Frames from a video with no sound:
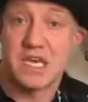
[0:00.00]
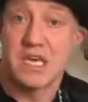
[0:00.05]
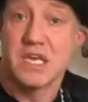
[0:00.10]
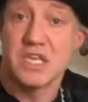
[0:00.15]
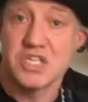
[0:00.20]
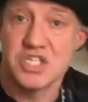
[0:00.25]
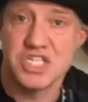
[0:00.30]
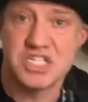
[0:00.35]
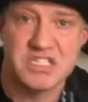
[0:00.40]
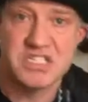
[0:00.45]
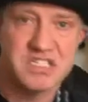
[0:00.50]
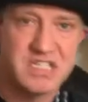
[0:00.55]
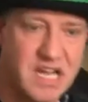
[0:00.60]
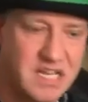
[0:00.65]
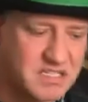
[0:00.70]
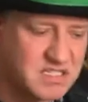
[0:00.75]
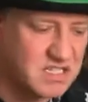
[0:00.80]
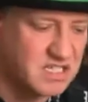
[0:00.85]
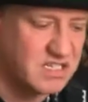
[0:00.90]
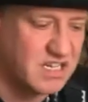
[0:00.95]
She starts
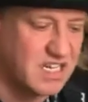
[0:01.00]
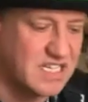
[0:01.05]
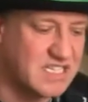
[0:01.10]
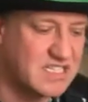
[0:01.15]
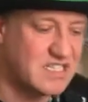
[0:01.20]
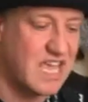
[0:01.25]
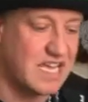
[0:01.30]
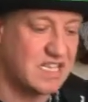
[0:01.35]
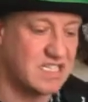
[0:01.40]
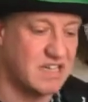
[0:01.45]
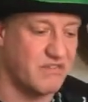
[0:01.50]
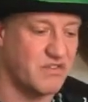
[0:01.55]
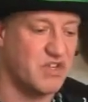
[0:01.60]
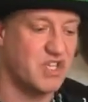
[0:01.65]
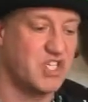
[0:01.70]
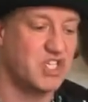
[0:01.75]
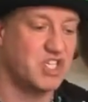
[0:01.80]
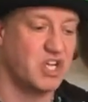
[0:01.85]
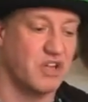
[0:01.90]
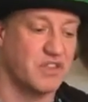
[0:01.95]
to dissect every
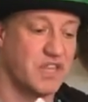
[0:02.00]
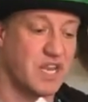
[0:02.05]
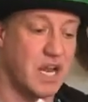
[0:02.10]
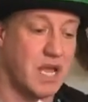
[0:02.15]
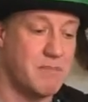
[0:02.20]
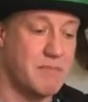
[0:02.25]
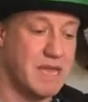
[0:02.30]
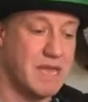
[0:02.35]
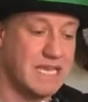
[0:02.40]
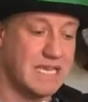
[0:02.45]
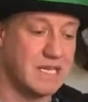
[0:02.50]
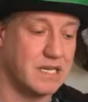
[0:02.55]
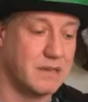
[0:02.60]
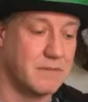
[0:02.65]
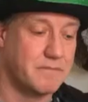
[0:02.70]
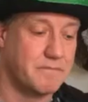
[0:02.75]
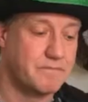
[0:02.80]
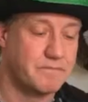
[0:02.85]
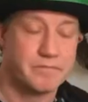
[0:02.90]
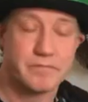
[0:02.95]
shot that I make.
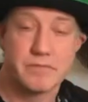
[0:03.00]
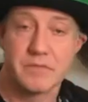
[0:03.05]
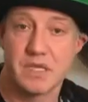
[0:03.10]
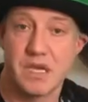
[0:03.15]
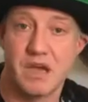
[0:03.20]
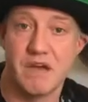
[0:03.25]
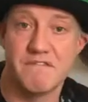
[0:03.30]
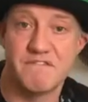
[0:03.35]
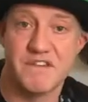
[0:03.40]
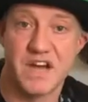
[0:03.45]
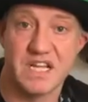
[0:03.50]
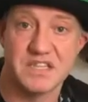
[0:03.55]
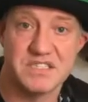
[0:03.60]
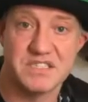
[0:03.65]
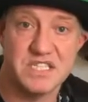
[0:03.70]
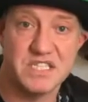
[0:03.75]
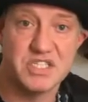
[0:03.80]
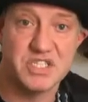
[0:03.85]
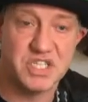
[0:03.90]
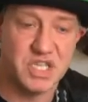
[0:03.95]

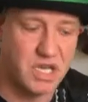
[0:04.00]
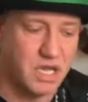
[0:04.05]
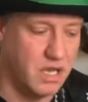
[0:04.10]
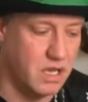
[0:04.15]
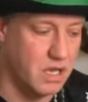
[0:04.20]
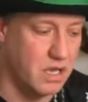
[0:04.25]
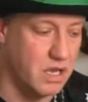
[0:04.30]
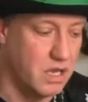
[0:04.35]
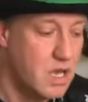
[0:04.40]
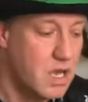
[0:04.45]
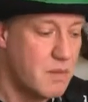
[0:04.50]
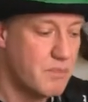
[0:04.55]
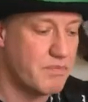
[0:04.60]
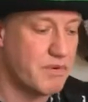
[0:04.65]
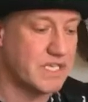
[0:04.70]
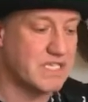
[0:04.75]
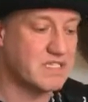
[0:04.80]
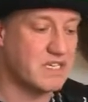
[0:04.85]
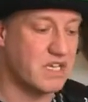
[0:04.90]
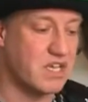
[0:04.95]
Advantage to her
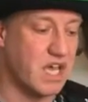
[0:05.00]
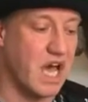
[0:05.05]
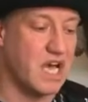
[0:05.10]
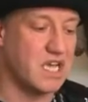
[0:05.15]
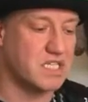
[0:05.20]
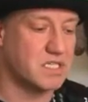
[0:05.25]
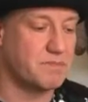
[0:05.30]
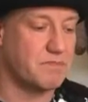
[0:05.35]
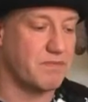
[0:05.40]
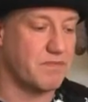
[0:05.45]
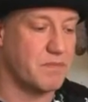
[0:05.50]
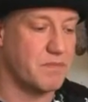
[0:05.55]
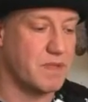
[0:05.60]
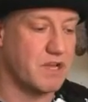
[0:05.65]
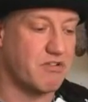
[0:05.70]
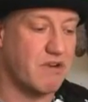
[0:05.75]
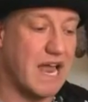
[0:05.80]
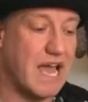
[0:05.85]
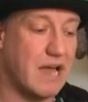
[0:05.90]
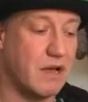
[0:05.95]
brings a gasp from the
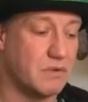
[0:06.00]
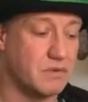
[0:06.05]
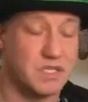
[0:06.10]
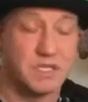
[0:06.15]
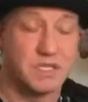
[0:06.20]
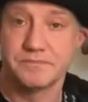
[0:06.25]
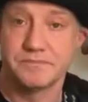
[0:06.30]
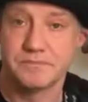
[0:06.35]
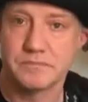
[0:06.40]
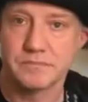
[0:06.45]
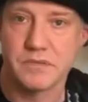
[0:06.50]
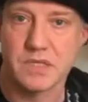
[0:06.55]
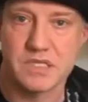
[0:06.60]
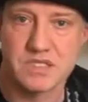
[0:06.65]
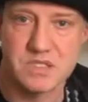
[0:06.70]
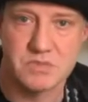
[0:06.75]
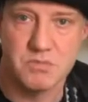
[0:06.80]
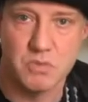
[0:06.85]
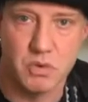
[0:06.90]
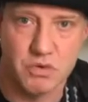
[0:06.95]
crowd. A
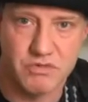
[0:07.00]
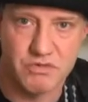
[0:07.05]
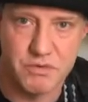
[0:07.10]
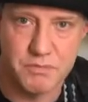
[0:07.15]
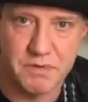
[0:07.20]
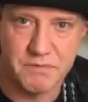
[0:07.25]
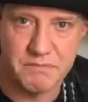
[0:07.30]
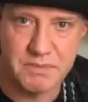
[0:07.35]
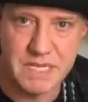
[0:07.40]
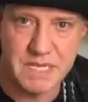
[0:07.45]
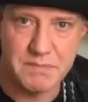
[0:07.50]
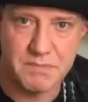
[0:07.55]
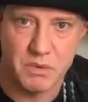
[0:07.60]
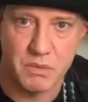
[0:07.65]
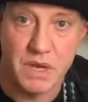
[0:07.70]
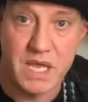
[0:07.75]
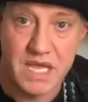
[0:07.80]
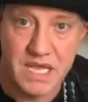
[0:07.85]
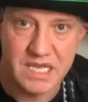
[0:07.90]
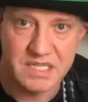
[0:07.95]
small group of people
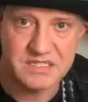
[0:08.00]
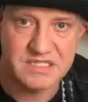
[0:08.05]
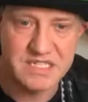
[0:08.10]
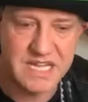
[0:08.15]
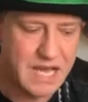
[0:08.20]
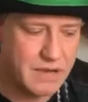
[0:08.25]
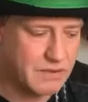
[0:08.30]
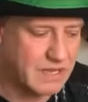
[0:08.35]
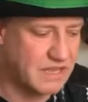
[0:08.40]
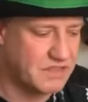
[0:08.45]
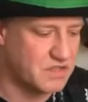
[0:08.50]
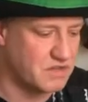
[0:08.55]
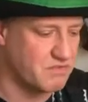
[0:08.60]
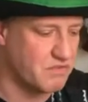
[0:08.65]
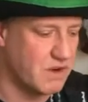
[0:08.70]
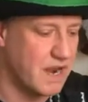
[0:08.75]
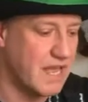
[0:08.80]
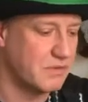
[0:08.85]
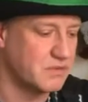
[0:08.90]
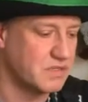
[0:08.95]
has now gathered
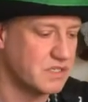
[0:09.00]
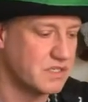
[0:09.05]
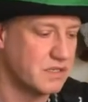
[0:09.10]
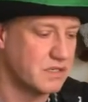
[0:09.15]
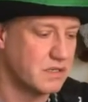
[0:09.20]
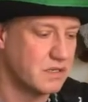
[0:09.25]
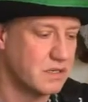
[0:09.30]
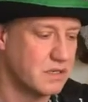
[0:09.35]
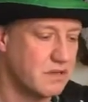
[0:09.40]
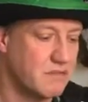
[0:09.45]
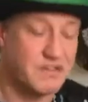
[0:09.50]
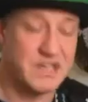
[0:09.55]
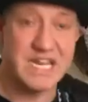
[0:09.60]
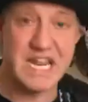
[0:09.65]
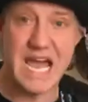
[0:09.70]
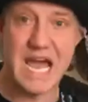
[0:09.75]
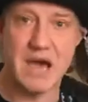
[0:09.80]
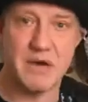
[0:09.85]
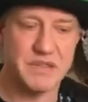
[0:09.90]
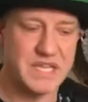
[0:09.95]
round, for
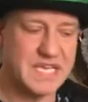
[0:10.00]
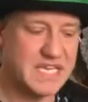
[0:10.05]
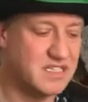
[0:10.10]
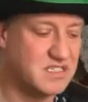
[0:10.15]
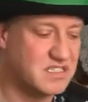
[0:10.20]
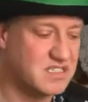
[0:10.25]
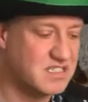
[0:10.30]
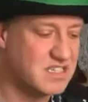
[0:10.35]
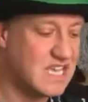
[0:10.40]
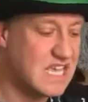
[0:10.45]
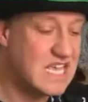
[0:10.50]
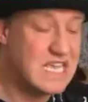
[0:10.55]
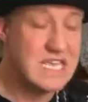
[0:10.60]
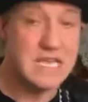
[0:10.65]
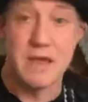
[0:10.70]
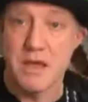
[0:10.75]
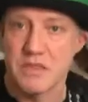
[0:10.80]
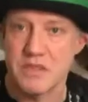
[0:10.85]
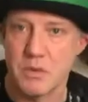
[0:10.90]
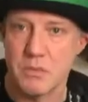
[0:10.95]
now they can see
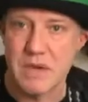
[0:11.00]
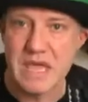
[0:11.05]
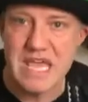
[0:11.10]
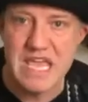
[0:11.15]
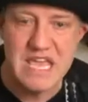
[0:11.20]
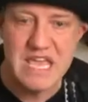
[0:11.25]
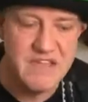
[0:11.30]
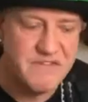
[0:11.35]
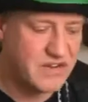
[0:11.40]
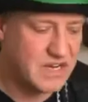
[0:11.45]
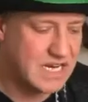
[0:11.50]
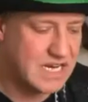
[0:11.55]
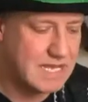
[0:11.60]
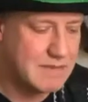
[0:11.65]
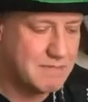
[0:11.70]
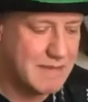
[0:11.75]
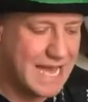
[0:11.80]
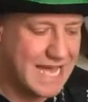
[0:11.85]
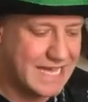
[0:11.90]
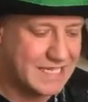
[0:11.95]
that we're evenly
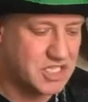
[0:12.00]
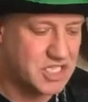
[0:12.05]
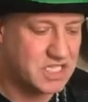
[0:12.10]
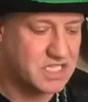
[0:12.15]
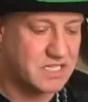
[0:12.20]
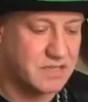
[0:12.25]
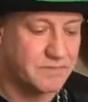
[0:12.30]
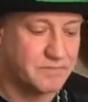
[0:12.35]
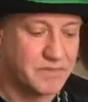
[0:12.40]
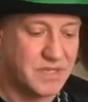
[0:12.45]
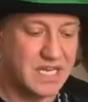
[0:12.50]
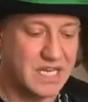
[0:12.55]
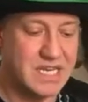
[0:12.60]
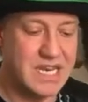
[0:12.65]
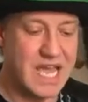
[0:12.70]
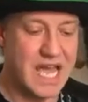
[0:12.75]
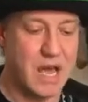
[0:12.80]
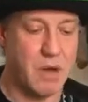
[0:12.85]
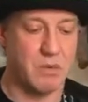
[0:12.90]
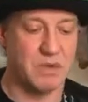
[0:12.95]
matched. And
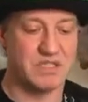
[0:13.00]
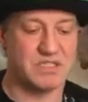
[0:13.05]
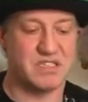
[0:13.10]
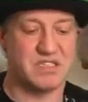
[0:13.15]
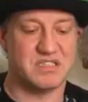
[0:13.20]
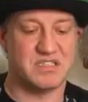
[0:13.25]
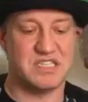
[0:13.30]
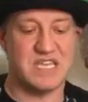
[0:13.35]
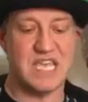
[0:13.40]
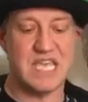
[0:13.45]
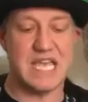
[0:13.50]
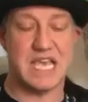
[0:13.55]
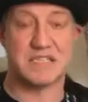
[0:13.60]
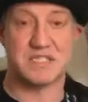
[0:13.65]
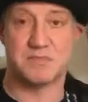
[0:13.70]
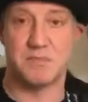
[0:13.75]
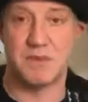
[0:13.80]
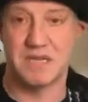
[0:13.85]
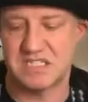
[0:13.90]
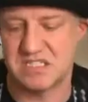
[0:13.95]
now want to see as
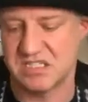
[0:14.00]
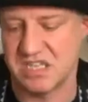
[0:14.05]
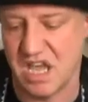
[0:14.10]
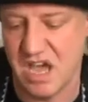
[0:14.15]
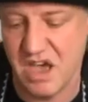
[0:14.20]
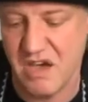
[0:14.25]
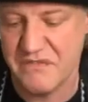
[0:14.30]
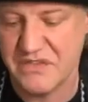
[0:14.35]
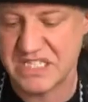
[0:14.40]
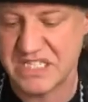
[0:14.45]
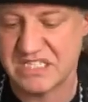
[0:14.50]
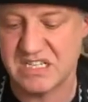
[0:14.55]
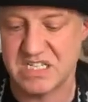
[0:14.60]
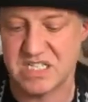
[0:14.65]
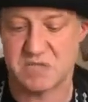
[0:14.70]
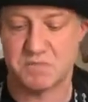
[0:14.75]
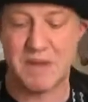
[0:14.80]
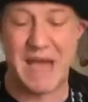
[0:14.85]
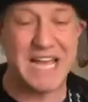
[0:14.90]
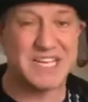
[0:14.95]
my serve is
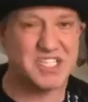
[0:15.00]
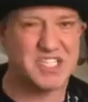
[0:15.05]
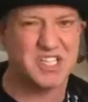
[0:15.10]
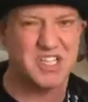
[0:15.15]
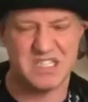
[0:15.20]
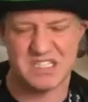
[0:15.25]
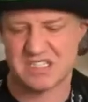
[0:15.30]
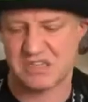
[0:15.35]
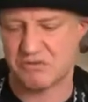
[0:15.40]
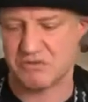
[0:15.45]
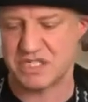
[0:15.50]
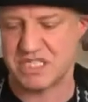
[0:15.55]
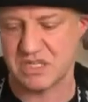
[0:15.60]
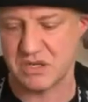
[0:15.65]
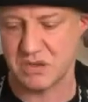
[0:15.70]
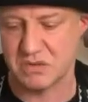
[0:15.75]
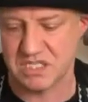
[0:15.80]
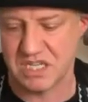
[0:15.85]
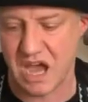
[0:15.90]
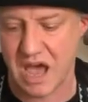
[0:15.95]
dispatched at this critical
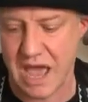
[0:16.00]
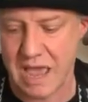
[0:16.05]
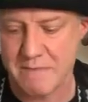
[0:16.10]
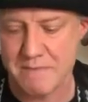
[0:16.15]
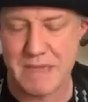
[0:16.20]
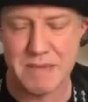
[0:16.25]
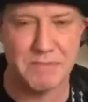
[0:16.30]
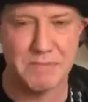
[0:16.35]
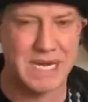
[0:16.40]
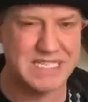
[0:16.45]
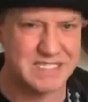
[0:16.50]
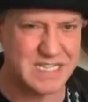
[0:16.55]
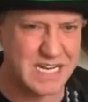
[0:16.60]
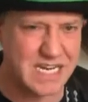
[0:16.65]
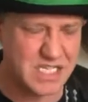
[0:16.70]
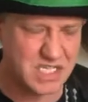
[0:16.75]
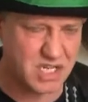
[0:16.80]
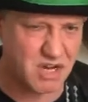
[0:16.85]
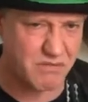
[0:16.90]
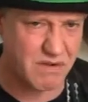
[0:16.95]
time in my tennis
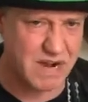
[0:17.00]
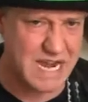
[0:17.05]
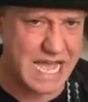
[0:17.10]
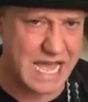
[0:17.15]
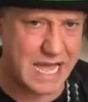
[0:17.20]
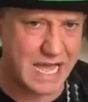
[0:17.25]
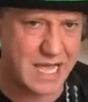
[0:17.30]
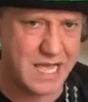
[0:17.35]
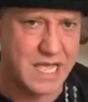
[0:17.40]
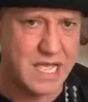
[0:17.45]
career.